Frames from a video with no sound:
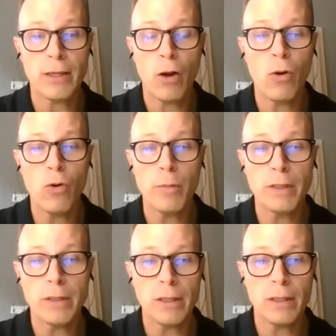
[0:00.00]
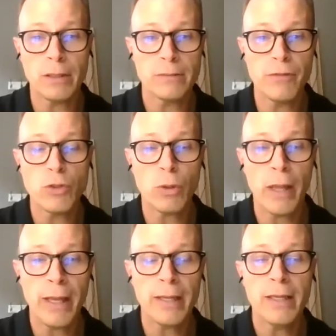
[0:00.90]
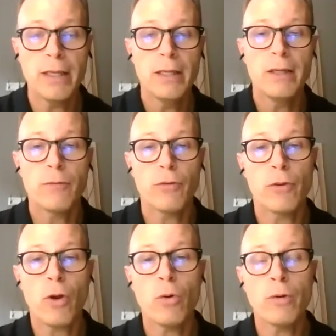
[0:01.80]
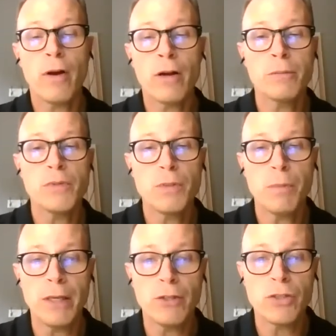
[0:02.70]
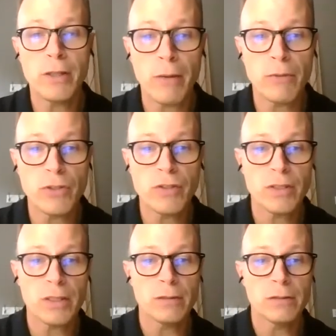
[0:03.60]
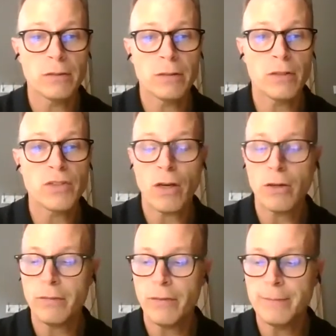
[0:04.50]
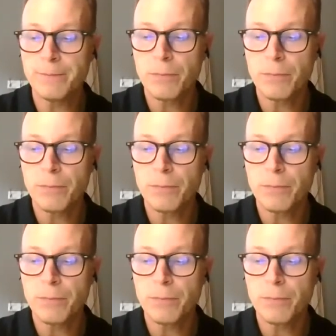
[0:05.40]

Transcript: home, a visual aid for their coat of arms speech, and that was just the start of it.